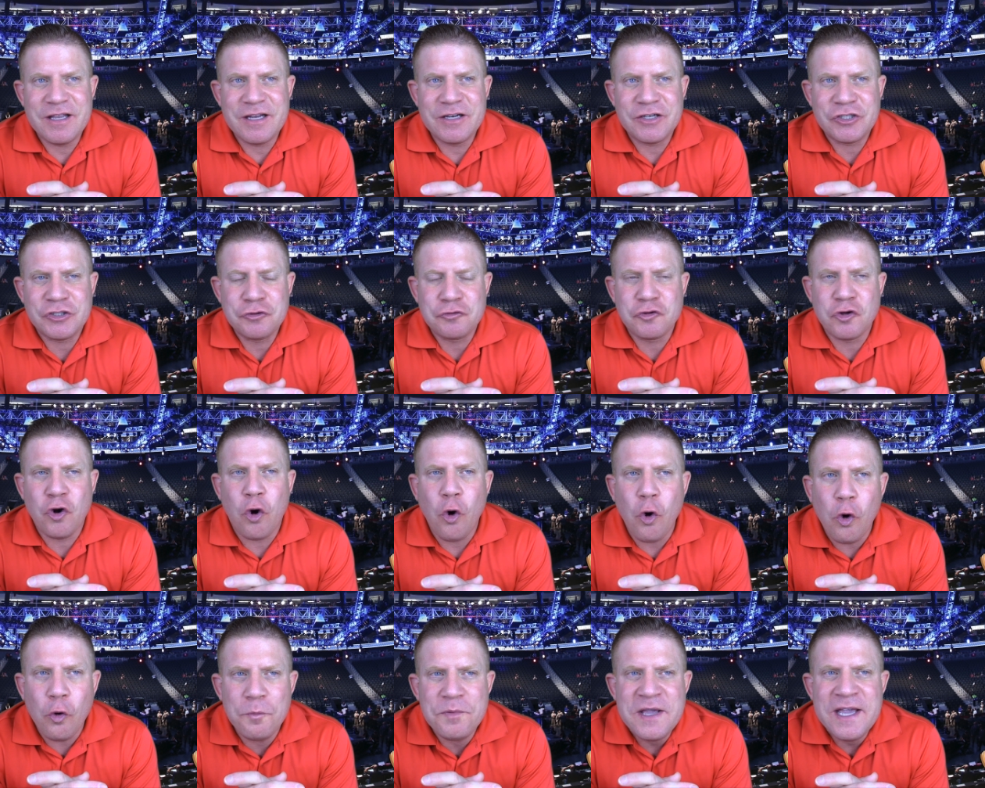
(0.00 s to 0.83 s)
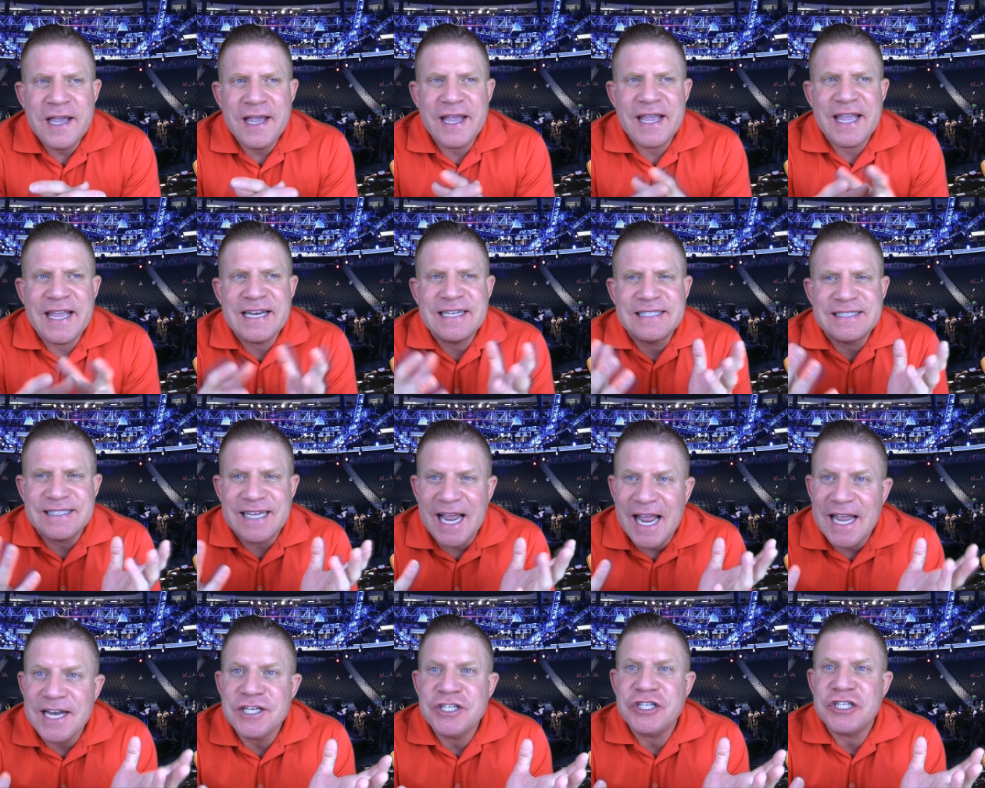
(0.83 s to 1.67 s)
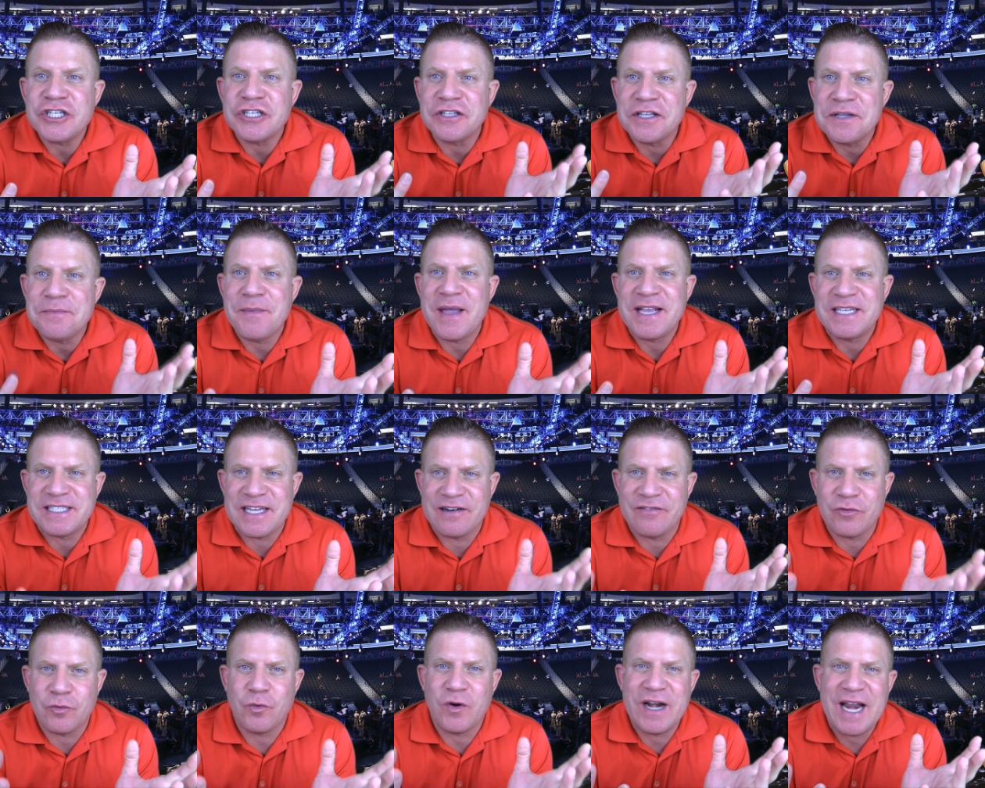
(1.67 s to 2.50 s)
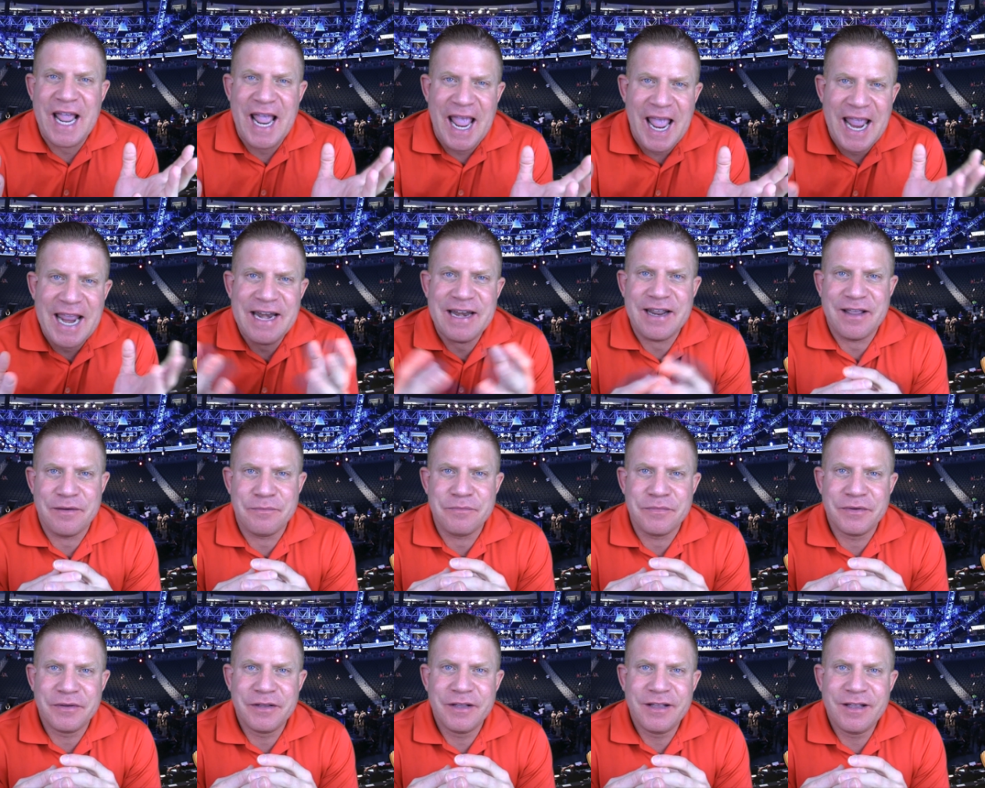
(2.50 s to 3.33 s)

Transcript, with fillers: Do Colby intentionally makes everyone hate him.